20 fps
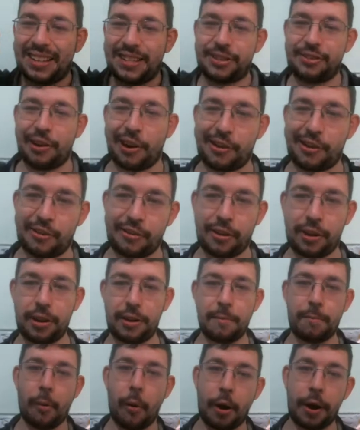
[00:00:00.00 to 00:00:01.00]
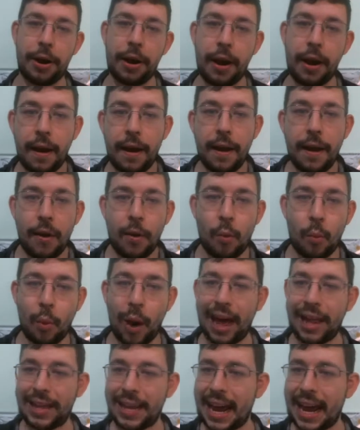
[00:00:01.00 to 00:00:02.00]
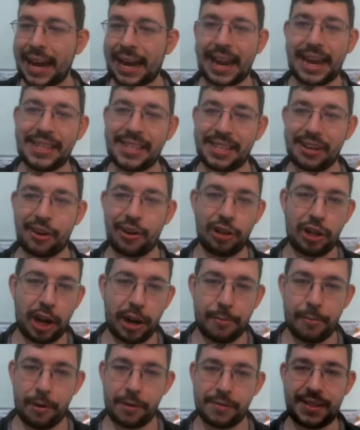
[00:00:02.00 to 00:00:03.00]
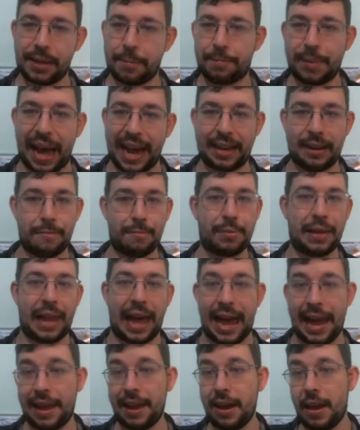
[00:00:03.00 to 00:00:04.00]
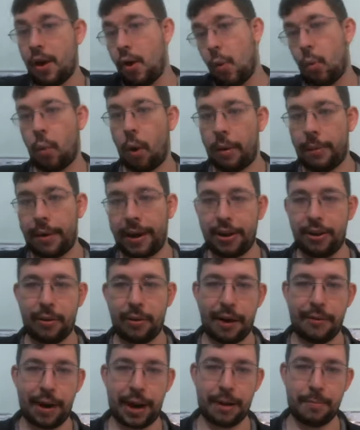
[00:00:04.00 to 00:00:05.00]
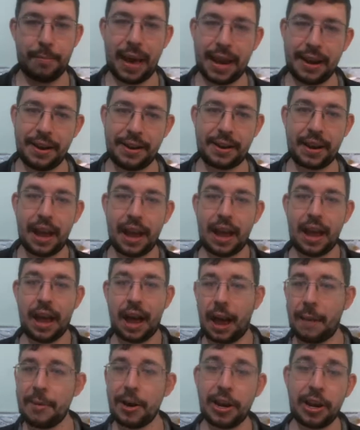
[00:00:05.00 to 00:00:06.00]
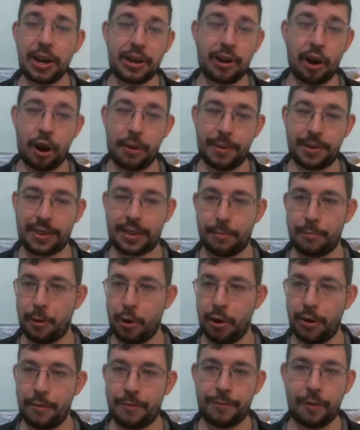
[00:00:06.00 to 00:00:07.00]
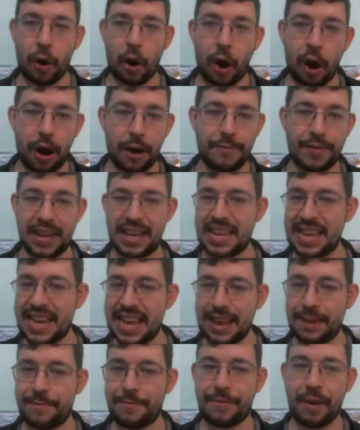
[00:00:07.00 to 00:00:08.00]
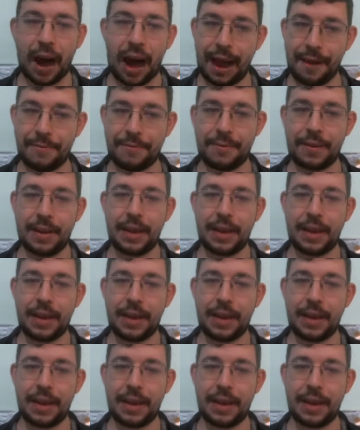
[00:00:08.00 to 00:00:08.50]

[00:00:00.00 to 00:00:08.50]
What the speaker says: structure on the board? Well, in that case, there are a lot of moves that black can play. What one do I recommend? I'm going to go with the move of e5.